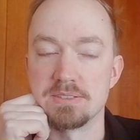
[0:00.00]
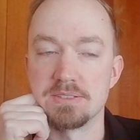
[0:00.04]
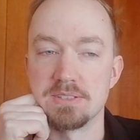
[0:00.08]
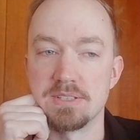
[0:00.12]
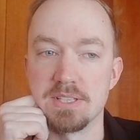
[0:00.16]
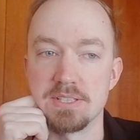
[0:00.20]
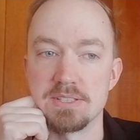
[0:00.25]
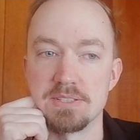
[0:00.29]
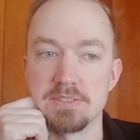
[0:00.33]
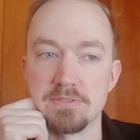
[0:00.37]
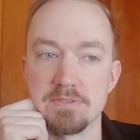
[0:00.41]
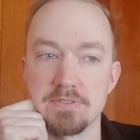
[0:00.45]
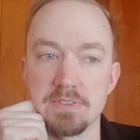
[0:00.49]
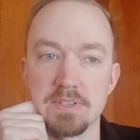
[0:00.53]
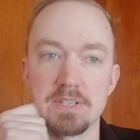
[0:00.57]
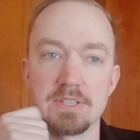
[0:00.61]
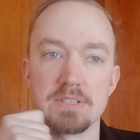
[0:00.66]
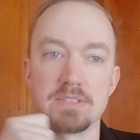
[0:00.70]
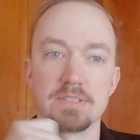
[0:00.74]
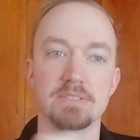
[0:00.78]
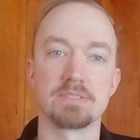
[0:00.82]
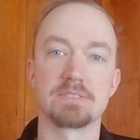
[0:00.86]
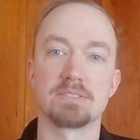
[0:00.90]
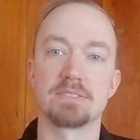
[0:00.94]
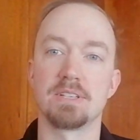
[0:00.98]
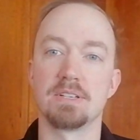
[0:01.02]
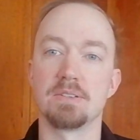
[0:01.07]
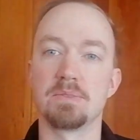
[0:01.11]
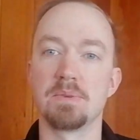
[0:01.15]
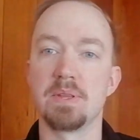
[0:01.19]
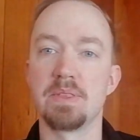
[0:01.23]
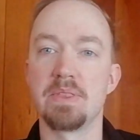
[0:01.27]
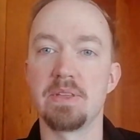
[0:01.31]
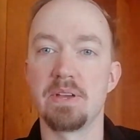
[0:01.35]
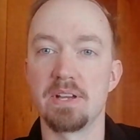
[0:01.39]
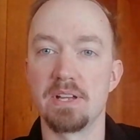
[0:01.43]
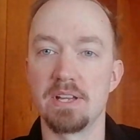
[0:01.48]
Laissez-faire is I
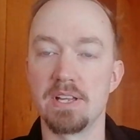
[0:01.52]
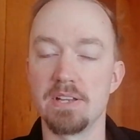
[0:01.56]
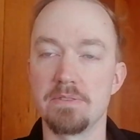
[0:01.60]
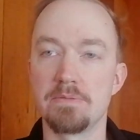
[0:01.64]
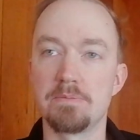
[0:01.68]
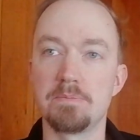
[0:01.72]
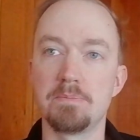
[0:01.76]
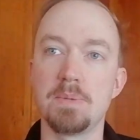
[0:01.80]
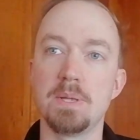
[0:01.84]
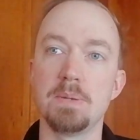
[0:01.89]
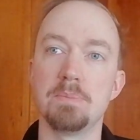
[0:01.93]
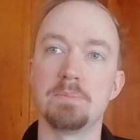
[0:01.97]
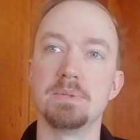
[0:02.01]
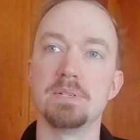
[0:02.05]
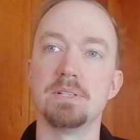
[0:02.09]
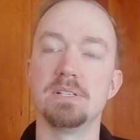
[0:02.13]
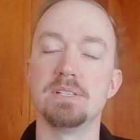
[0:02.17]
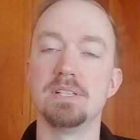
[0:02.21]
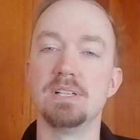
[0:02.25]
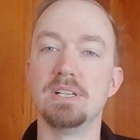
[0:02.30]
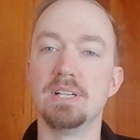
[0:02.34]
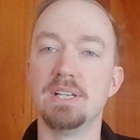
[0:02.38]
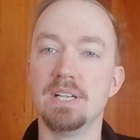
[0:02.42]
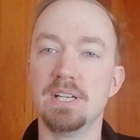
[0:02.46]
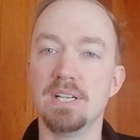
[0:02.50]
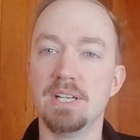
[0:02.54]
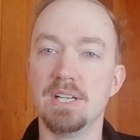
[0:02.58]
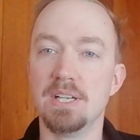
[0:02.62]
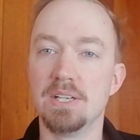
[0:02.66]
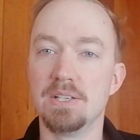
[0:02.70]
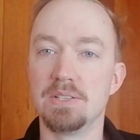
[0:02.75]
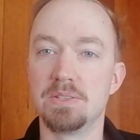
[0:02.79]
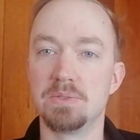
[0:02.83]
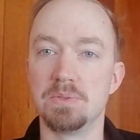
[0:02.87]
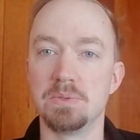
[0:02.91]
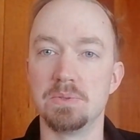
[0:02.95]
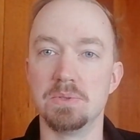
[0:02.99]
rather have people
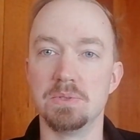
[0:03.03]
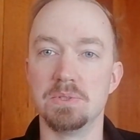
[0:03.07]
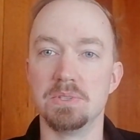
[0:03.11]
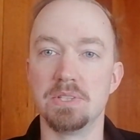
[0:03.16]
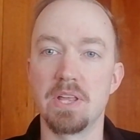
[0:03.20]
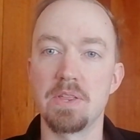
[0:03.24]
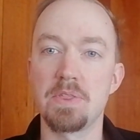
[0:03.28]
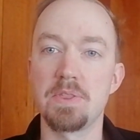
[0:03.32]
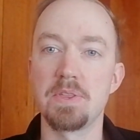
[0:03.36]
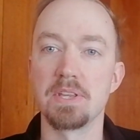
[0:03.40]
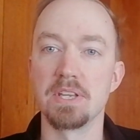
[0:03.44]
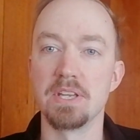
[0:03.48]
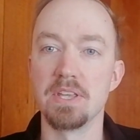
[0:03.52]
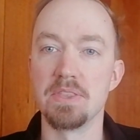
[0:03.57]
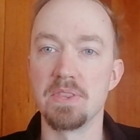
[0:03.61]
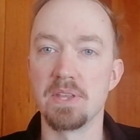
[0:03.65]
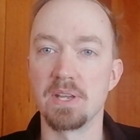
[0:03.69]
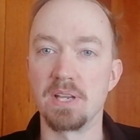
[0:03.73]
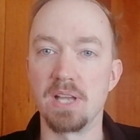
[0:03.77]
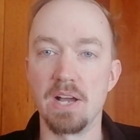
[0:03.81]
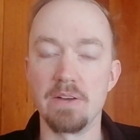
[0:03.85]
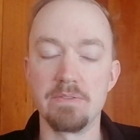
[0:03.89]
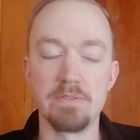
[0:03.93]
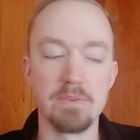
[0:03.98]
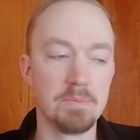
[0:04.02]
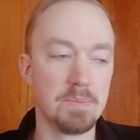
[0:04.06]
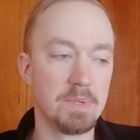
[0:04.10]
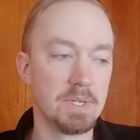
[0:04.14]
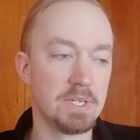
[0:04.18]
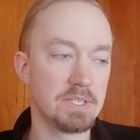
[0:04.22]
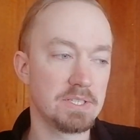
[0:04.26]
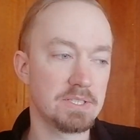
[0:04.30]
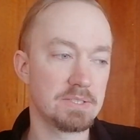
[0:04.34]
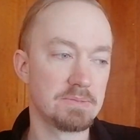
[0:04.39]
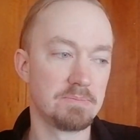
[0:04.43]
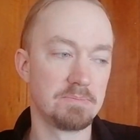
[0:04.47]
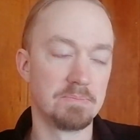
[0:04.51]
do nothing in the
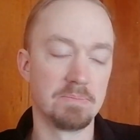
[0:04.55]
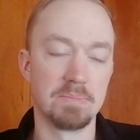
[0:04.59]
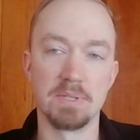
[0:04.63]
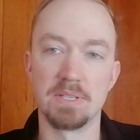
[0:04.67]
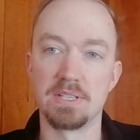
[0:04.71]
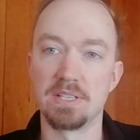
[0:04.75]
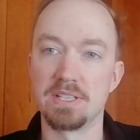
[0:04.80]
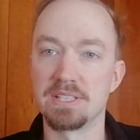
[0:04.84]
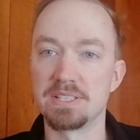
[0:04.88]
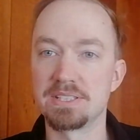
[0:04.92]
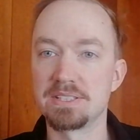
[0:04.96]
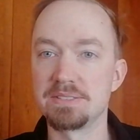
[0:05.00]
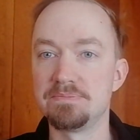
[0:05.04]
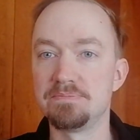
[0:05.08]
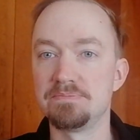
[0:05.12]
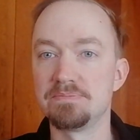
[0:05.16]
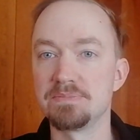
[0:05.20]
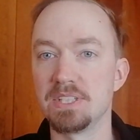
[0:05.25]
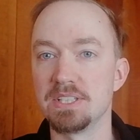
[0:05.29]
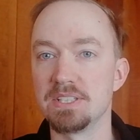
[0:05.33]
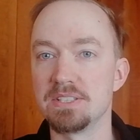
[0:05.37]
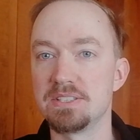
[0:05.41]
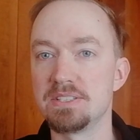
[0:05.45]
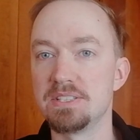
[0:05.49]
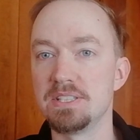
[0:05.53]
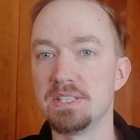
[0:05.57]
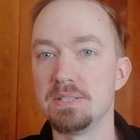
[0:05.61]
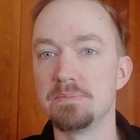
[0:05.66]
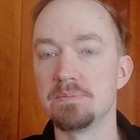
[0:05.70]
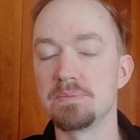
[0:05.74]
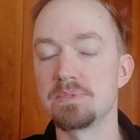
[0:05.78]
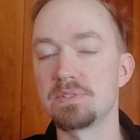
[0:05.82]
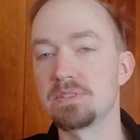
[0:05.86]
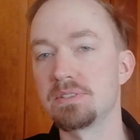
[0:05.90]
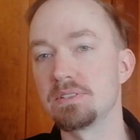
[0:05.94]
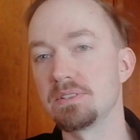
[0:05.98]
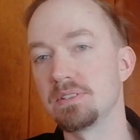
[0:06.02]
government, but it
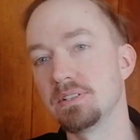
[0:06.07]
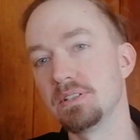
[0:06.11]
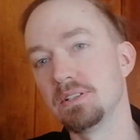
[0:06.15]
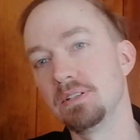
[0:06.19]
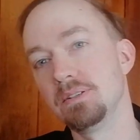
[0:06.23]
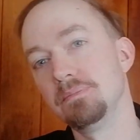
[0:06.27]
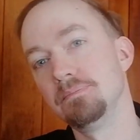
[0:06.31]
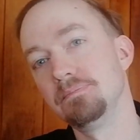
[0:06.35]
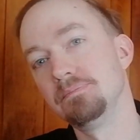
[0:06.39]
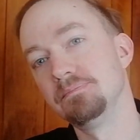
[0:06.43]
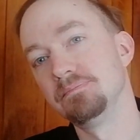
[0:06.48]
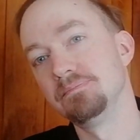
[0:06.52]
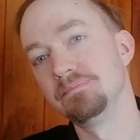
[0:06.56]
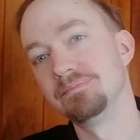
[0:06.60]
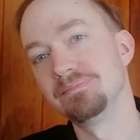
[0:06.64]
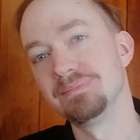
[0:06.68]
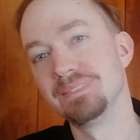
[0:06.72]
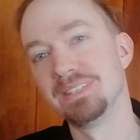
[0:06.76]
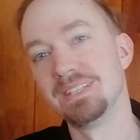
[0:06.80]
seems um,